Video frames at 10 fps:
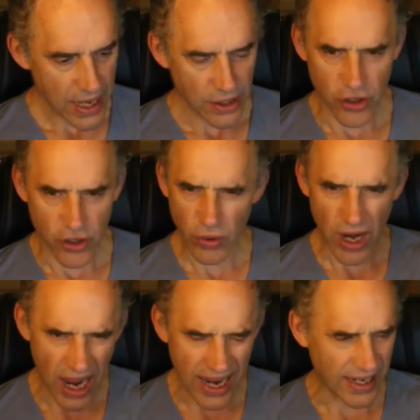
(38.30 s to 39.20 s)
don't
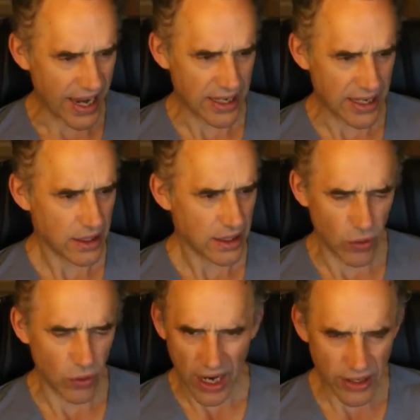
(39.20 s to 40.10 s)
highlight,
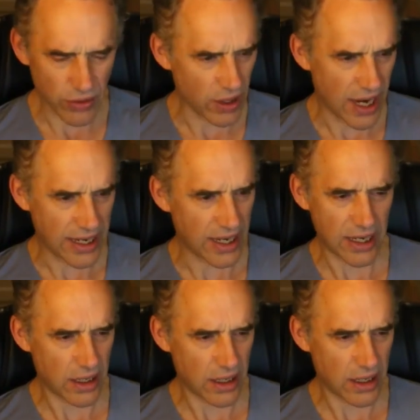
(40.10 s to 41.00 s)
don't underline. Like
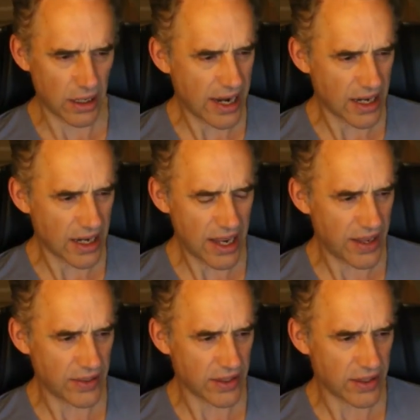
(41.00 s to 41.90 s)
that, I
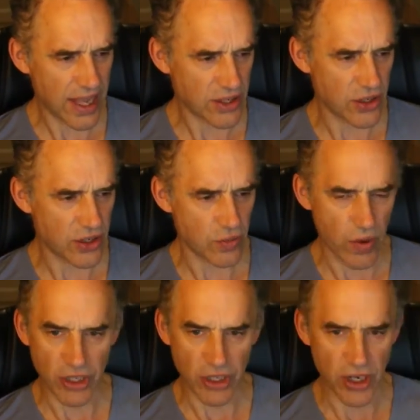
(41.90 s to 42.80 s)
think that that's just
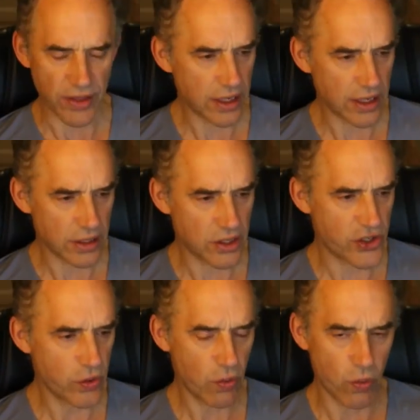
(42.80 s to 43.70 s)
rubbish. I think it's
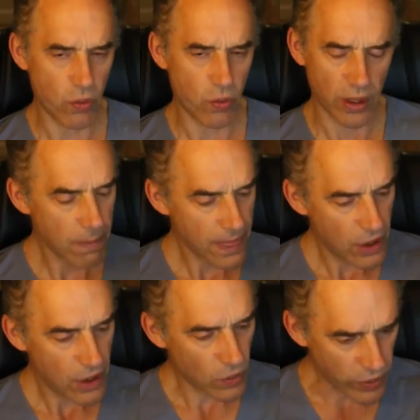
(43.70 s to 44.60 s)
pseudo work.
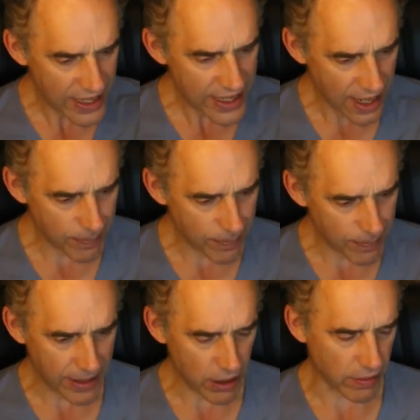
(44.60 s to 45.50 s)
Read a couple
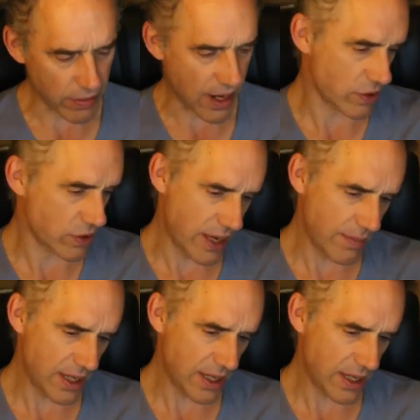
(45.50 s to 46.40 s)
of paragraphs or
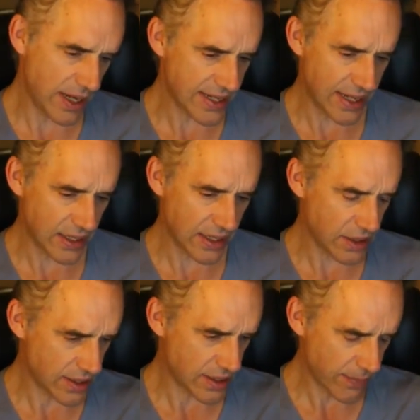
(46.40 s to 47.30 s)
maybe an essay,
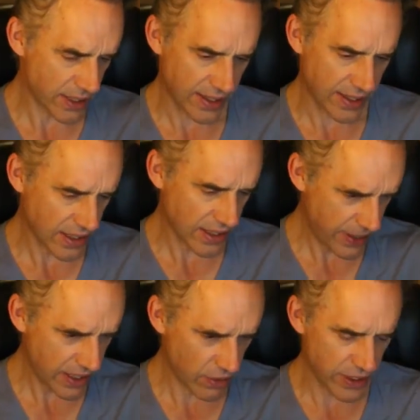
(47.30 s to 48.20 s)
something like that,
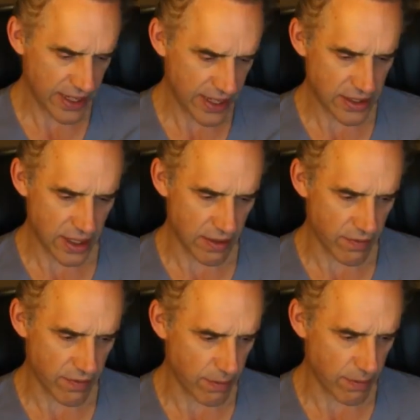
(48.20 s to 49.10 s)
depending on the density
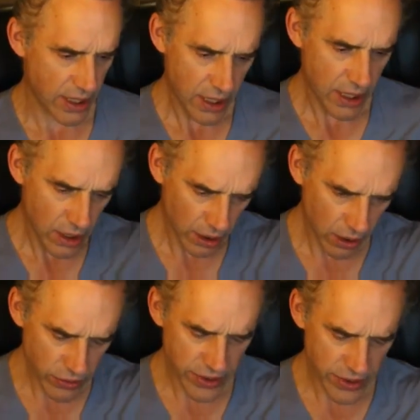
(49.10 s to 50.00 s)
of the book.
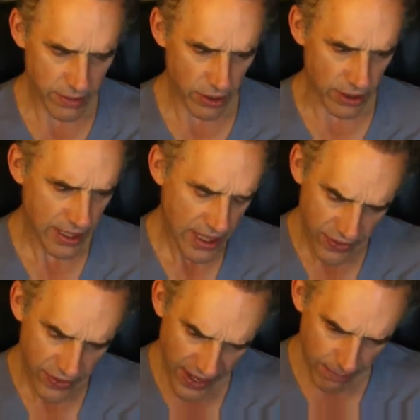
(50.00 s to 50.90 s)
Close the book.
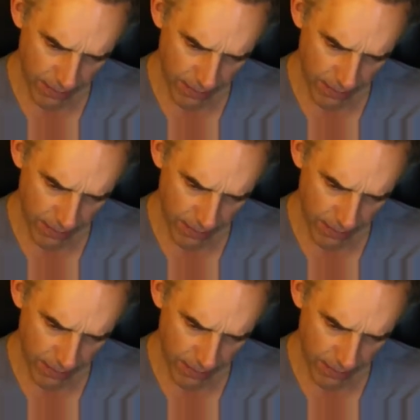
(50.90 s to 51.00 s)
Think